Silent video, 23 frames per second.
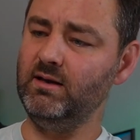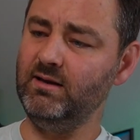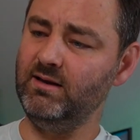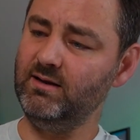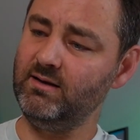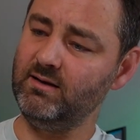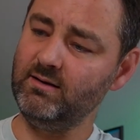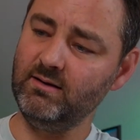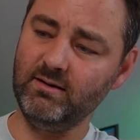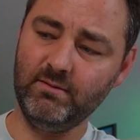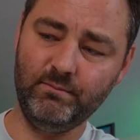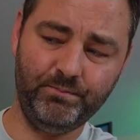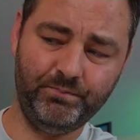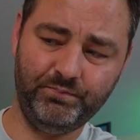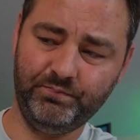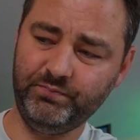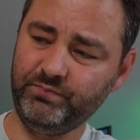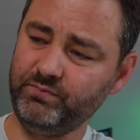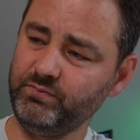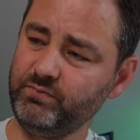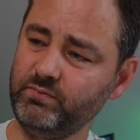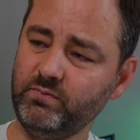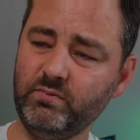Listen,
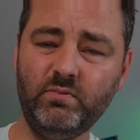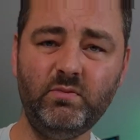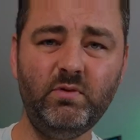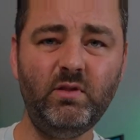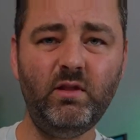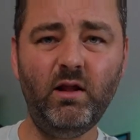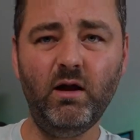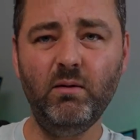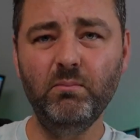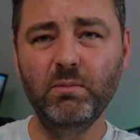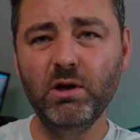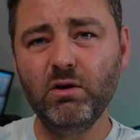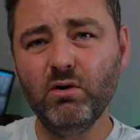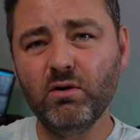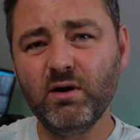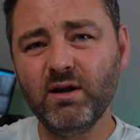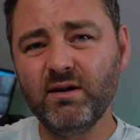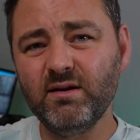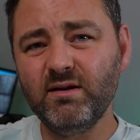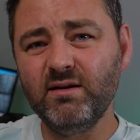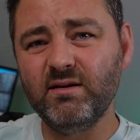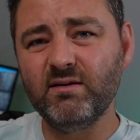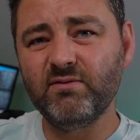I mean, look
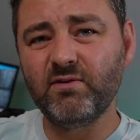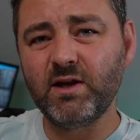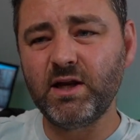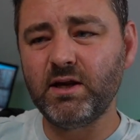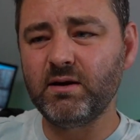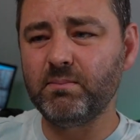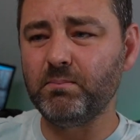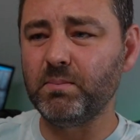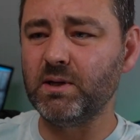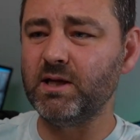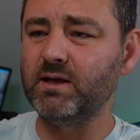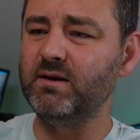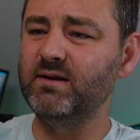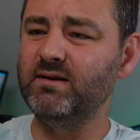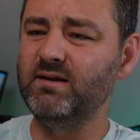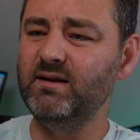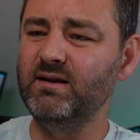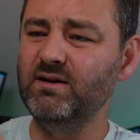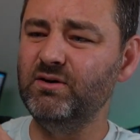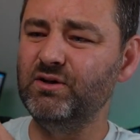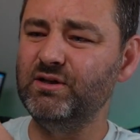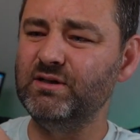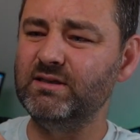at these faceplates.
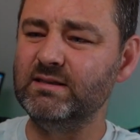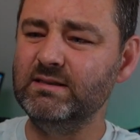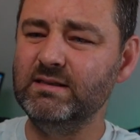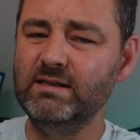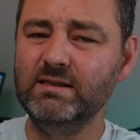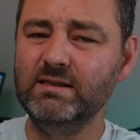They are,